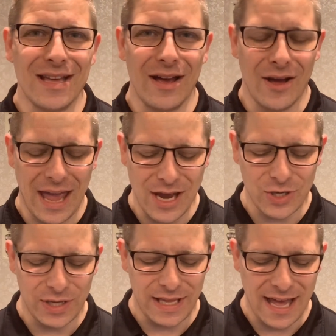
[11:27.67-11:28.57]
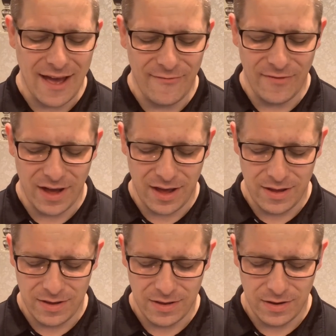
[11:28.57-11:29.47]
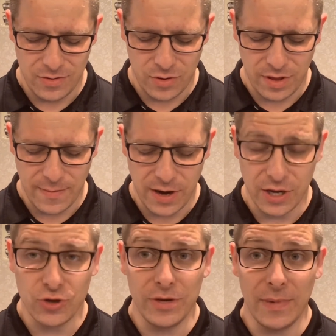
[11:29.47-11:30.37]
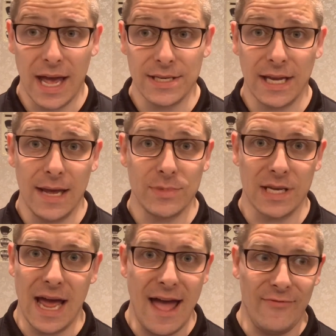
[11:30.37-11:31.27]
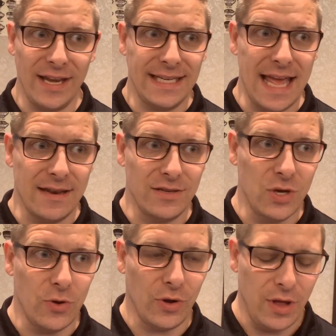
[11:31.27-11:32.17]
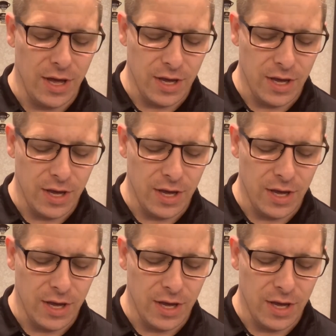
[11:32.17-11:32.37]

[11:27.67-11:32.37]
occasionally they have North American Dreamcast games, and I have like 10 total.